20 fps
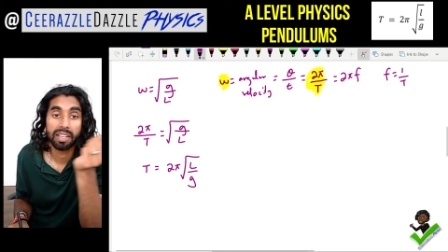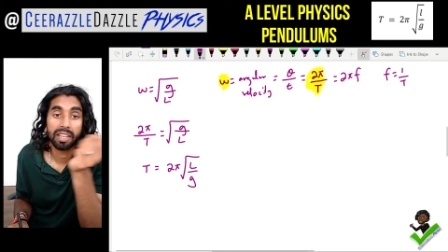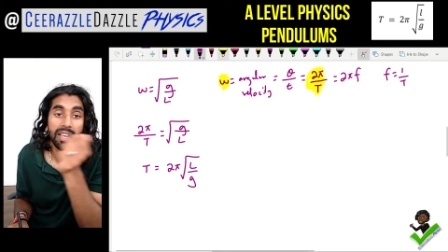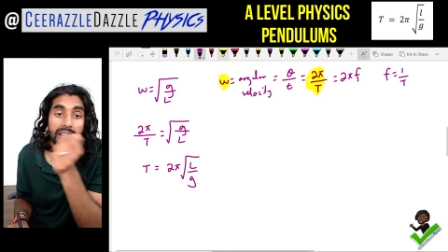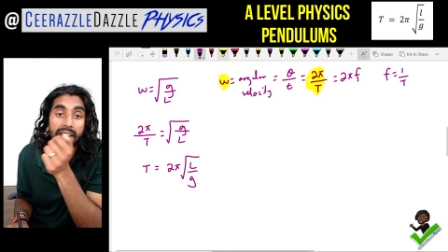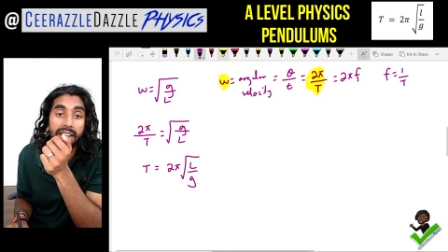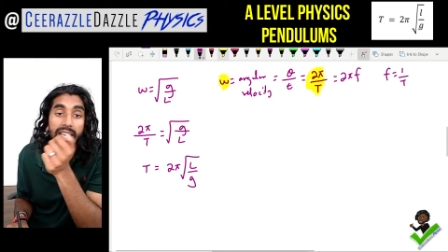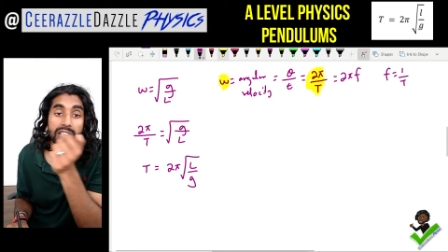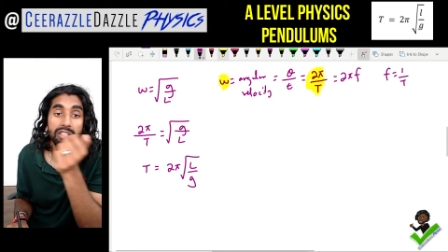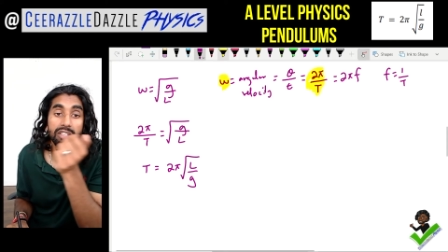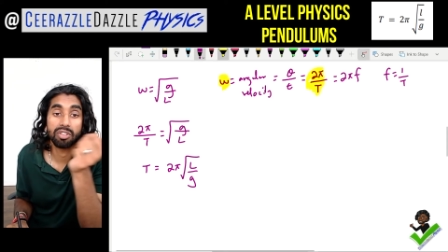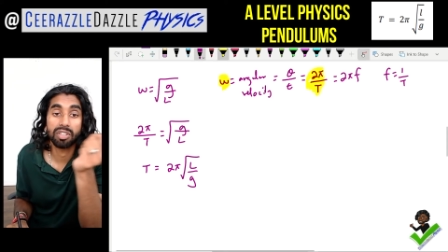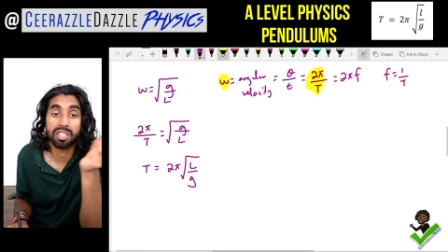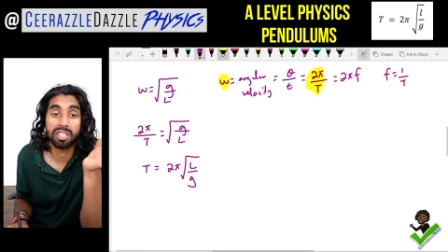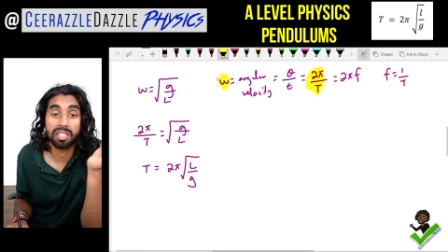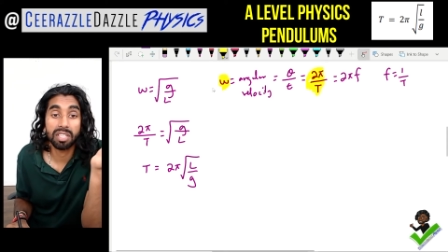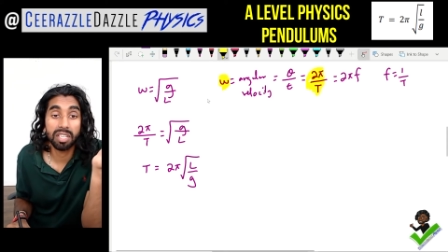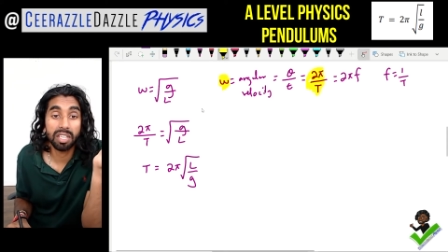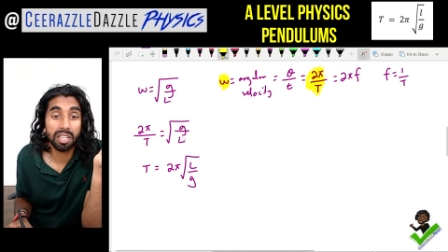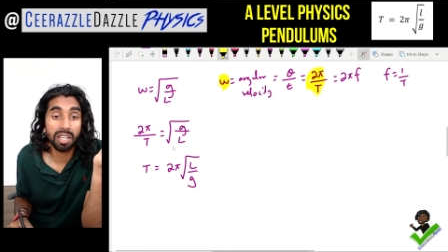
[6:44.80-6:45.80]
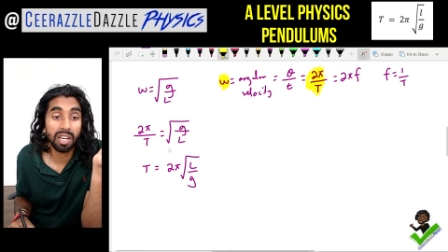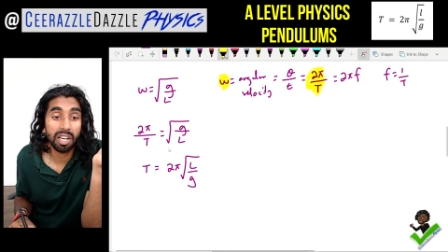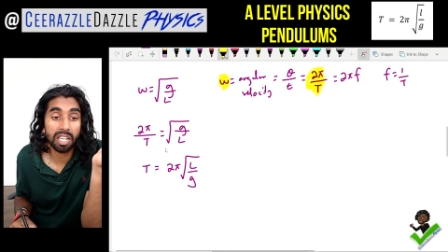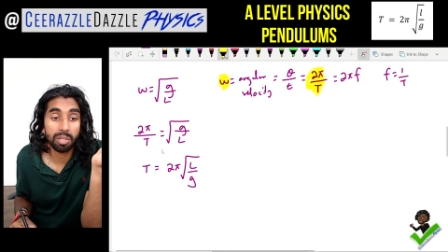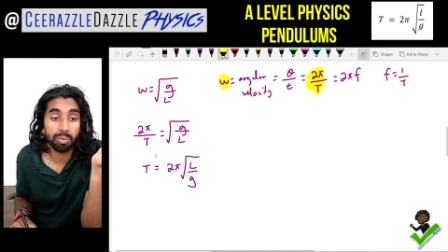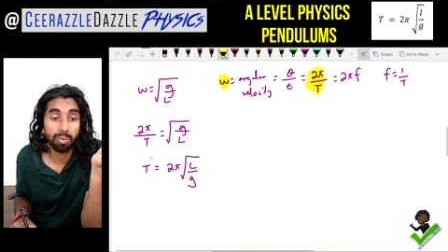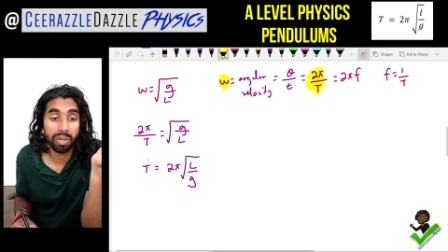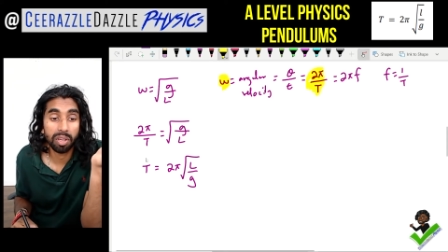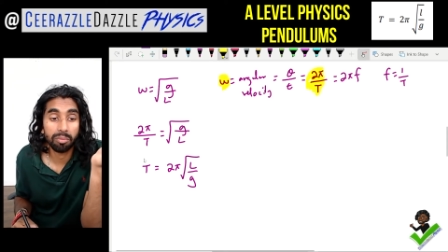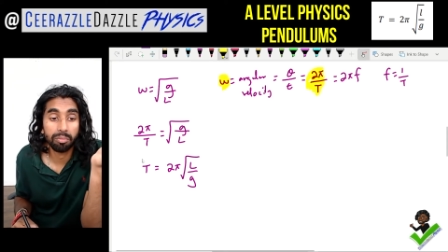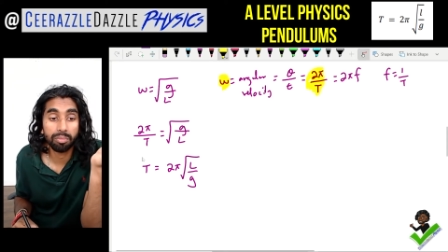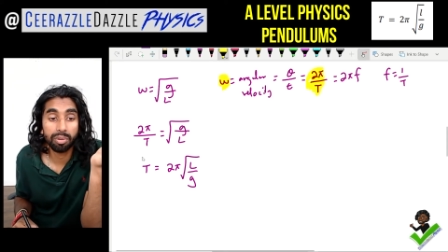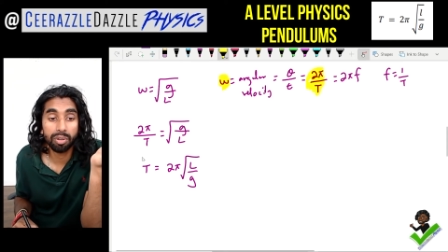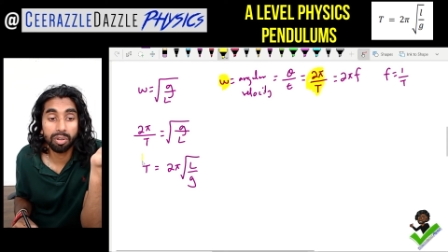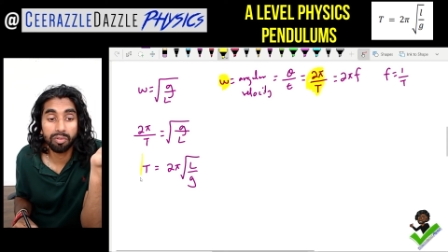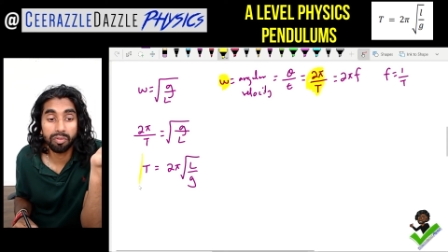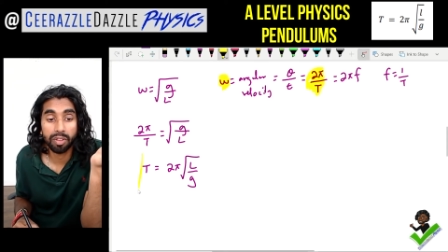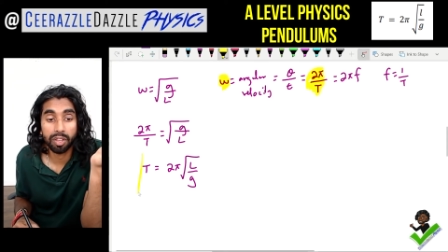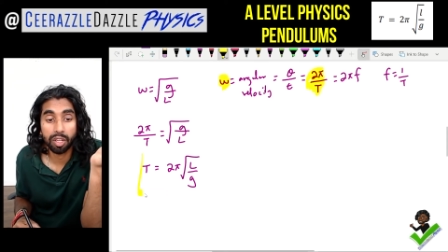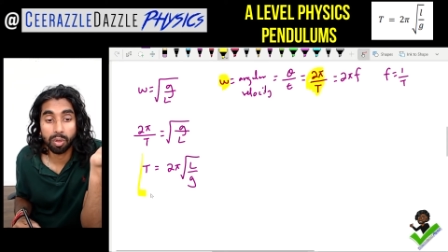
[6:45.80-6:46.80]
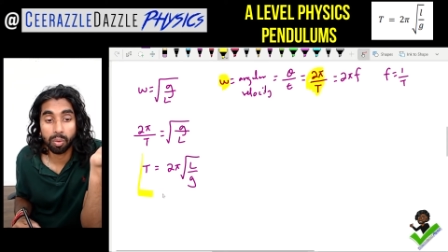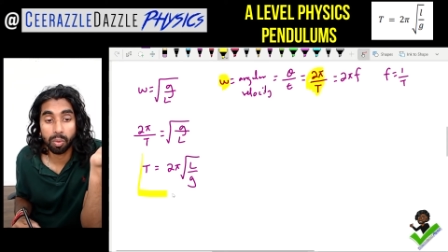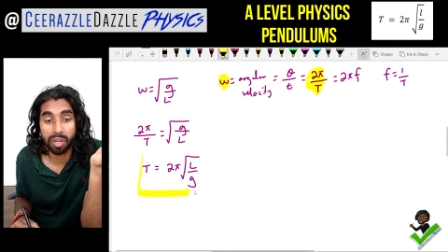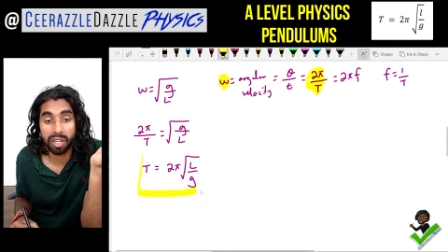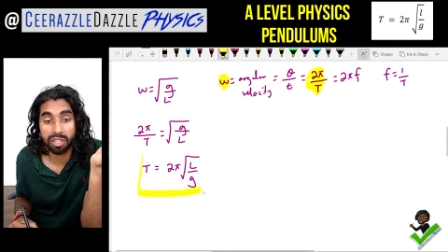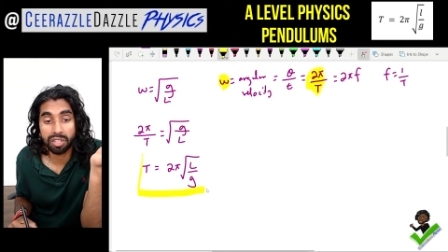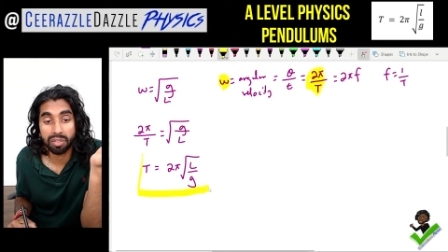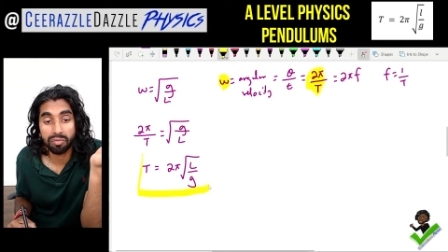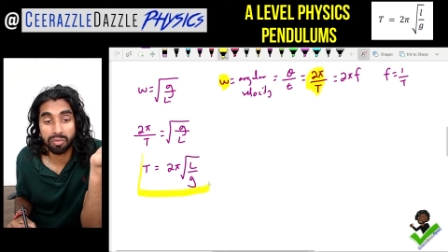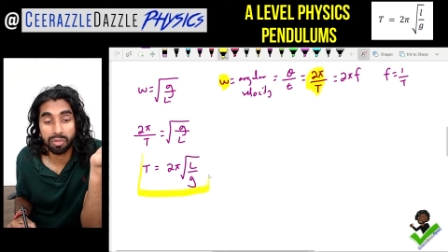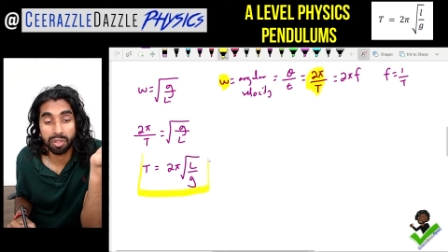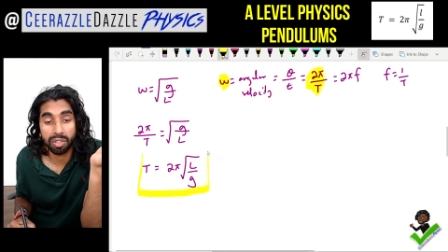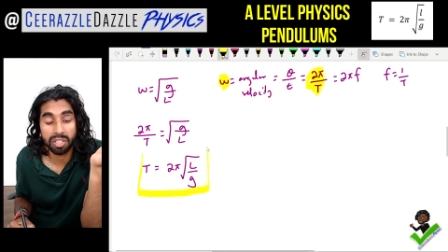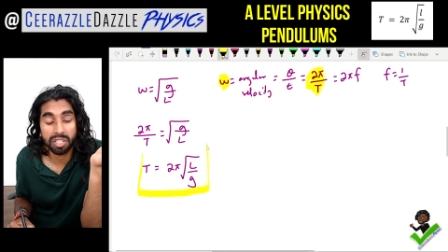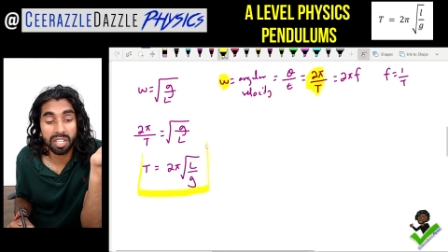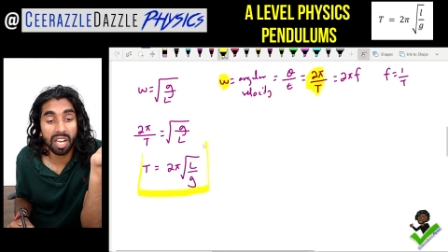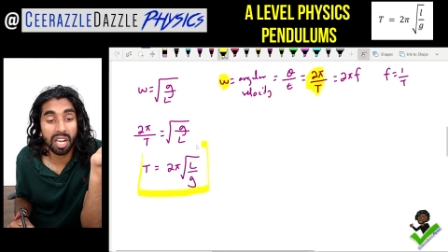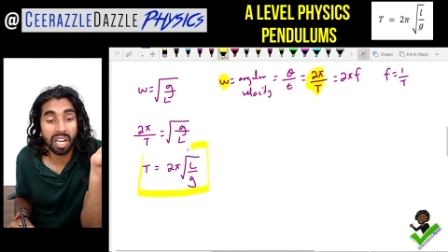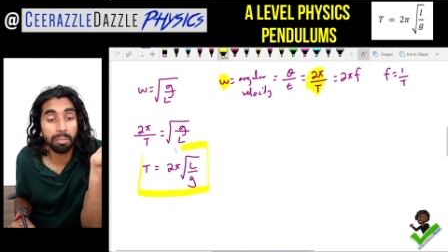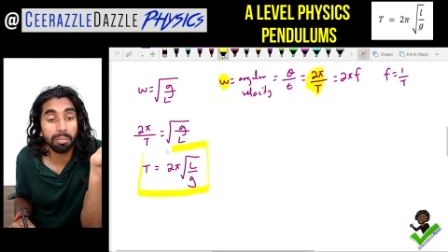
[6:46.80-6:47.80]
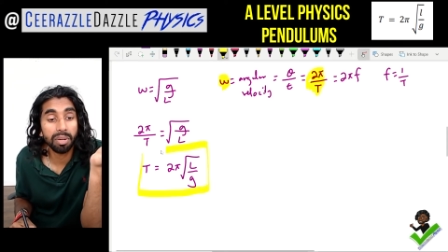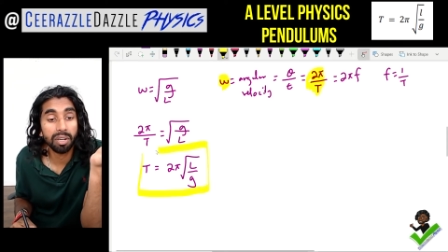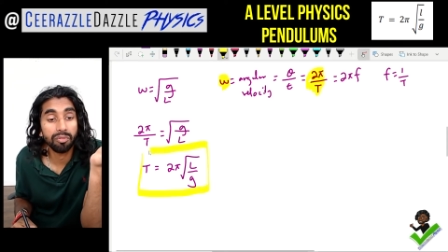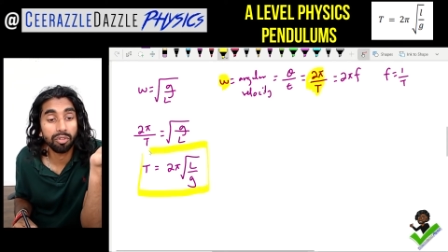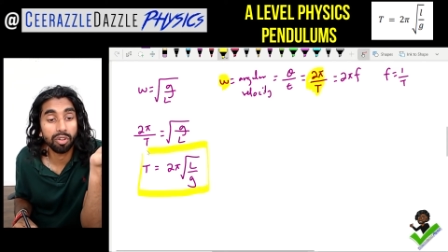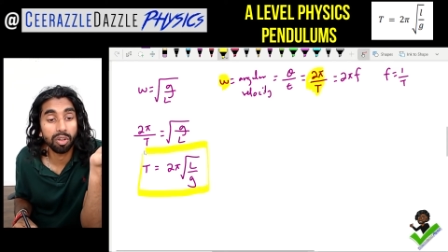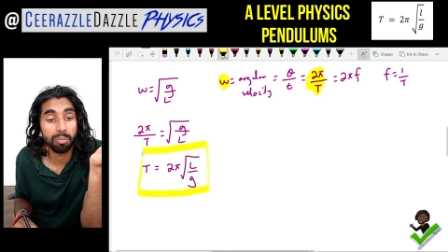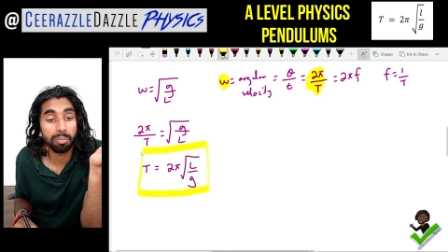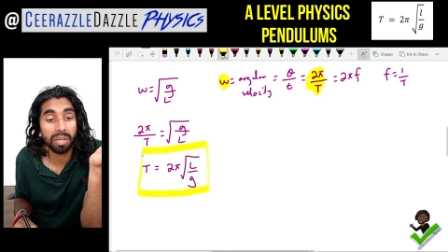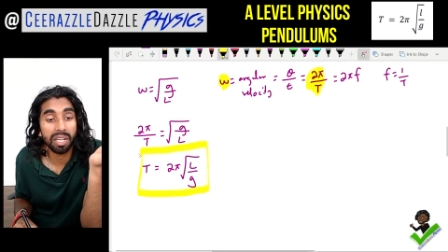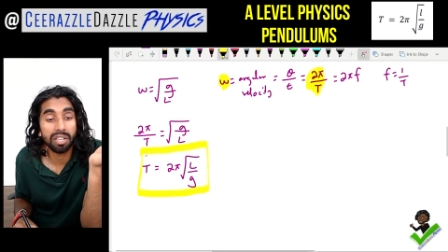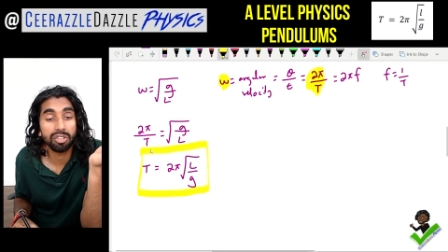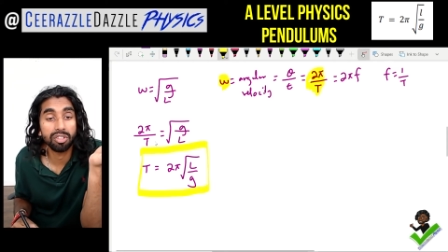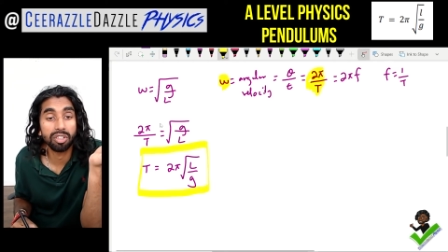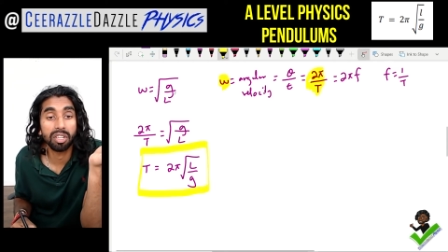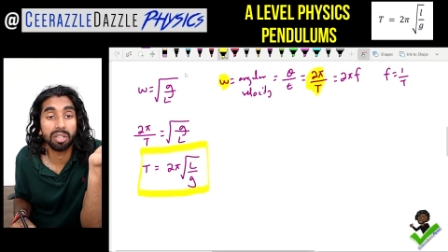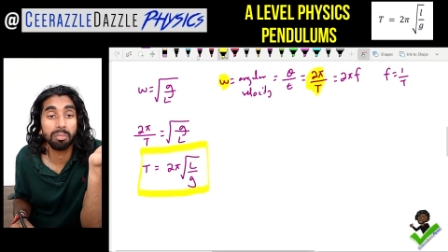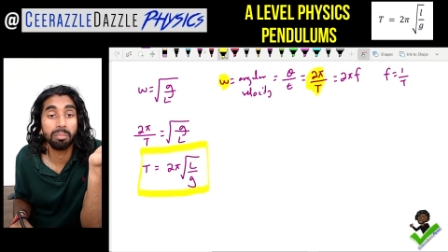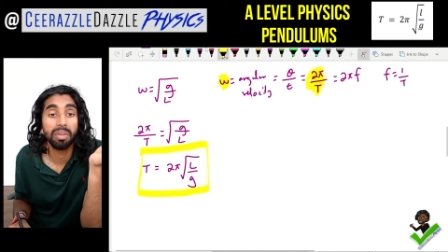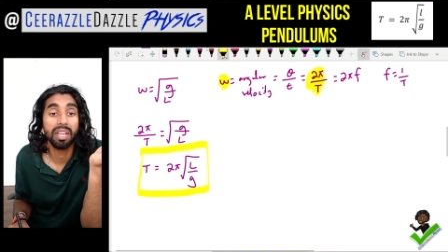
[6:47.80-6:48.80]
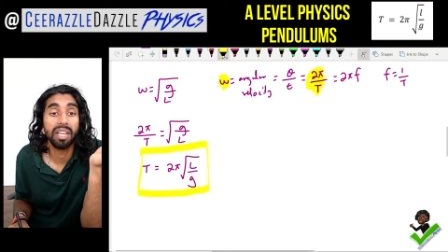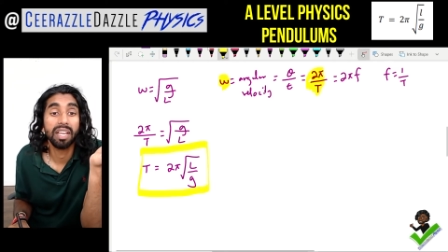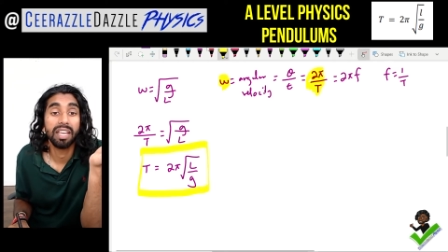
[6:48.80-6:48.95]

And as you can see, guys, we have proved the equation for the time period for a pendulum